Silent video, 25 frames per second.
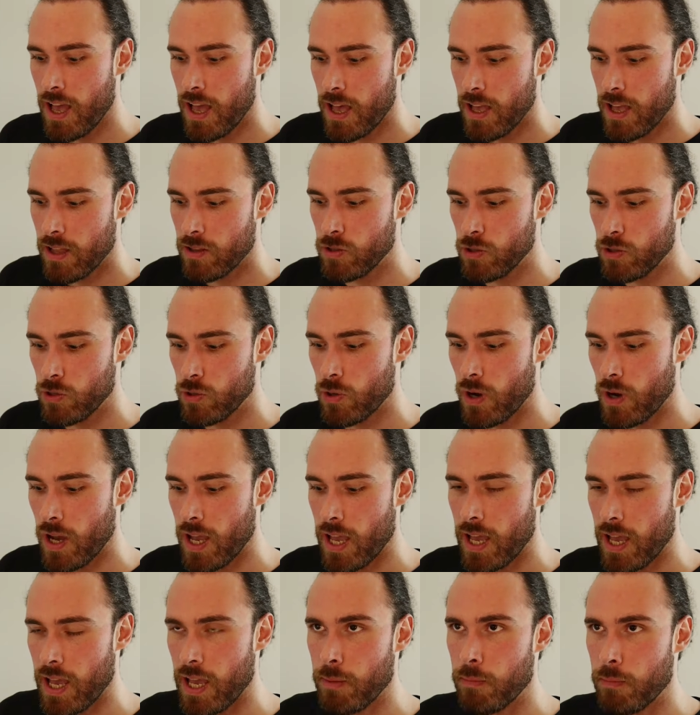to
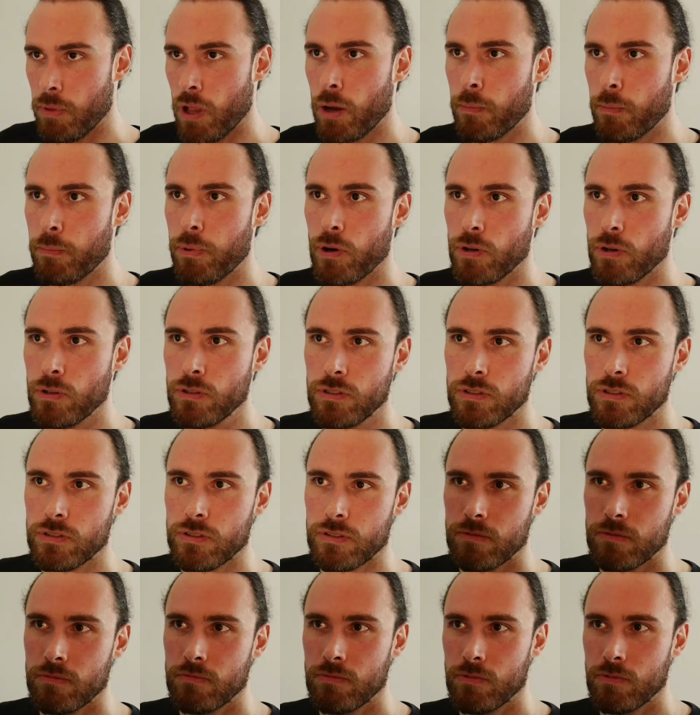a blog
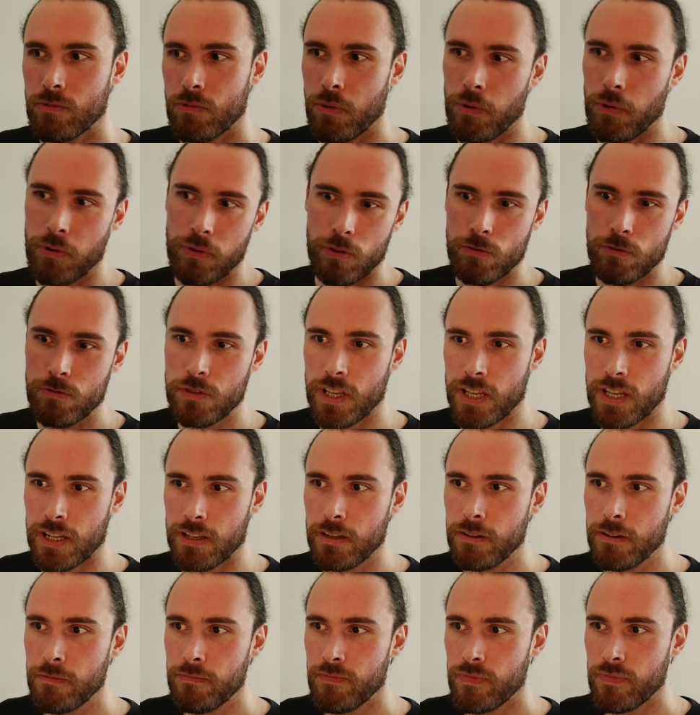post, or
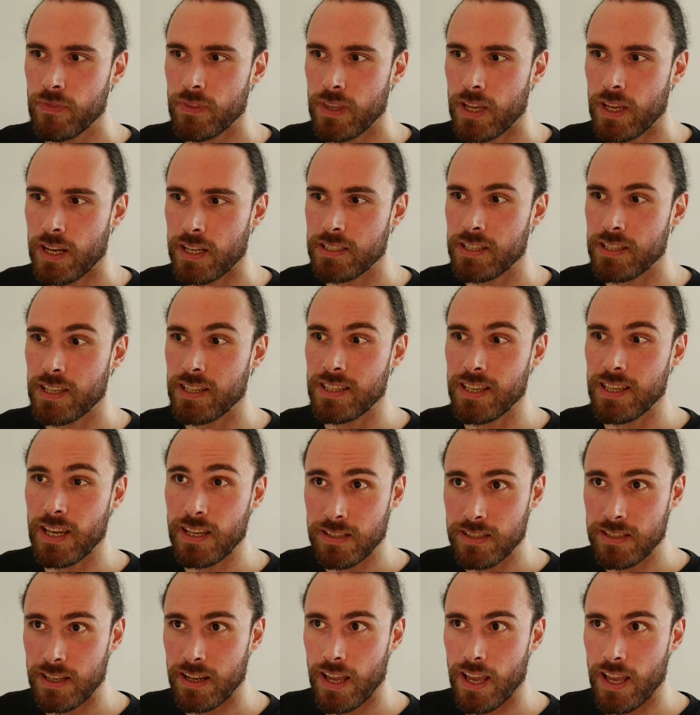newsletter, that I sent
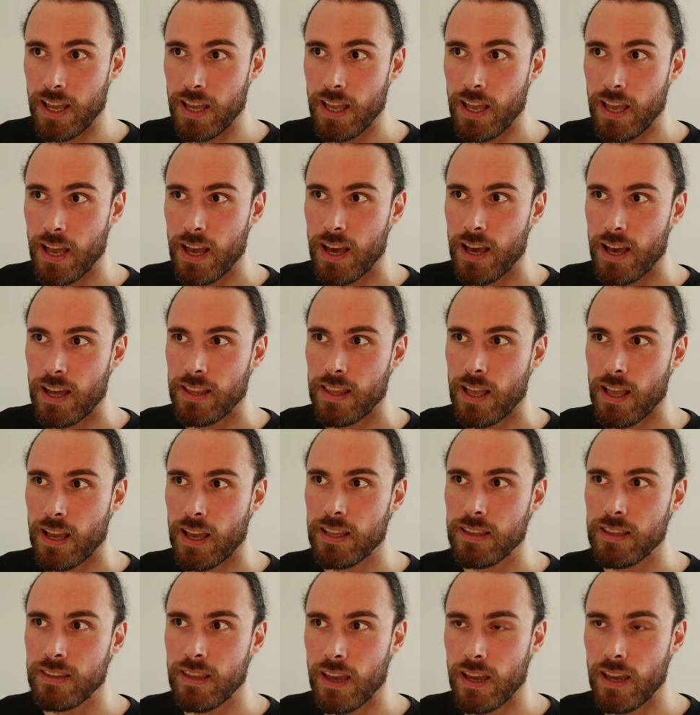yesterday that
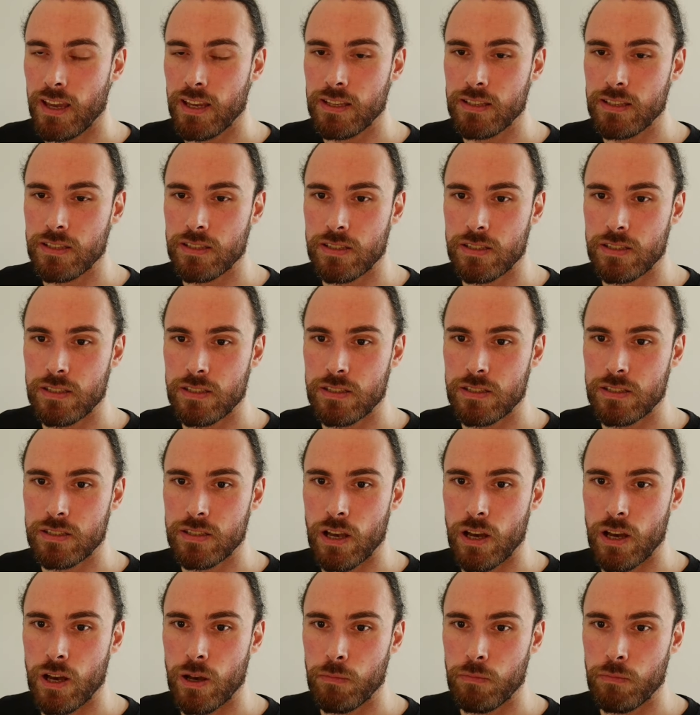contains
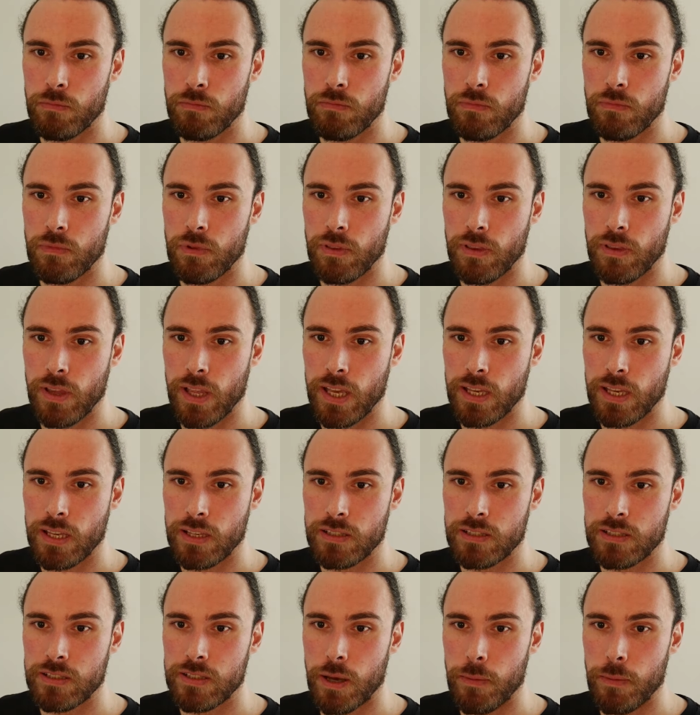some
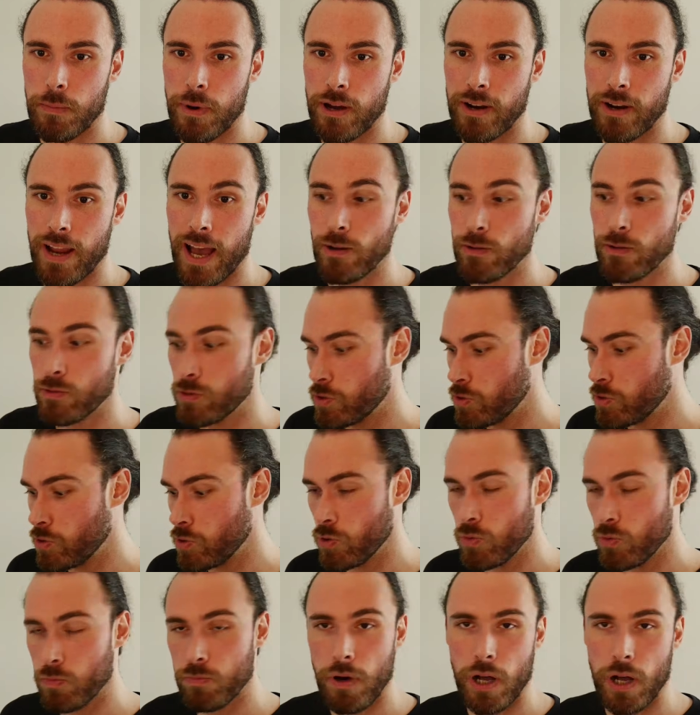links about how
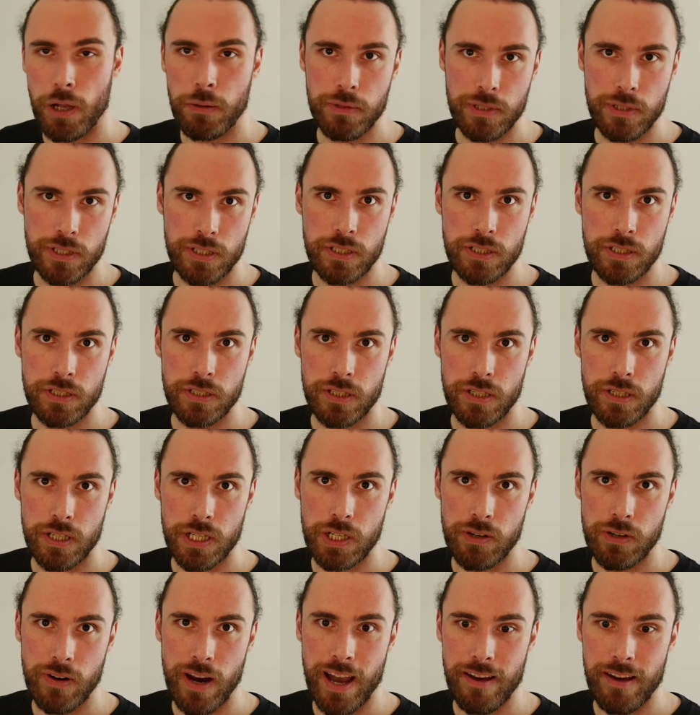to publish a
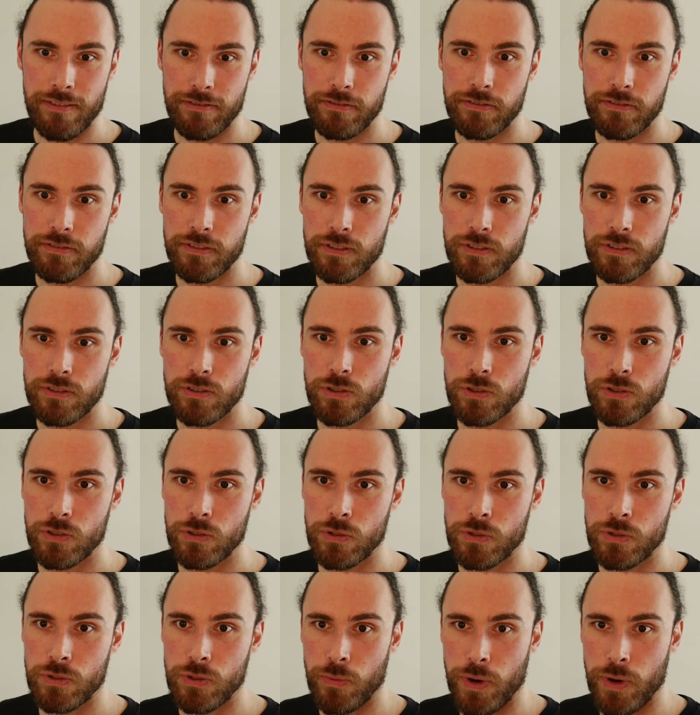graph
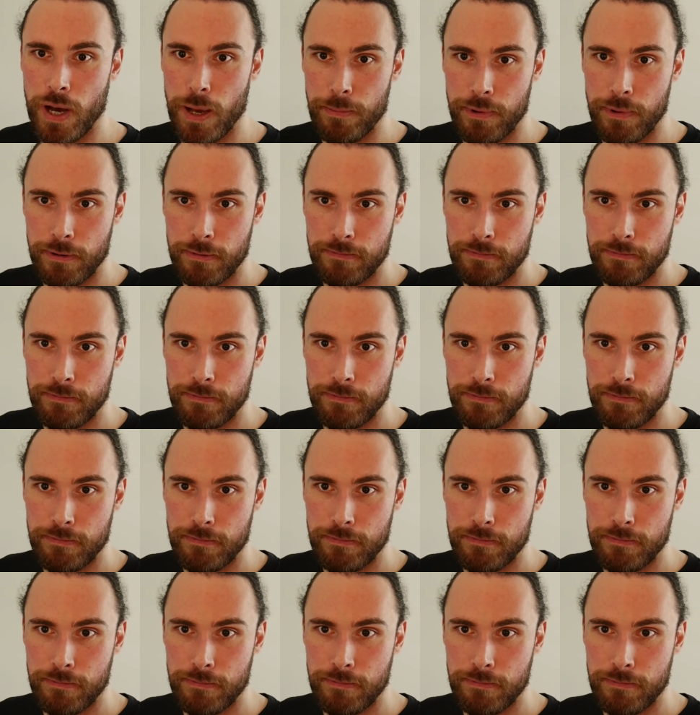to the web.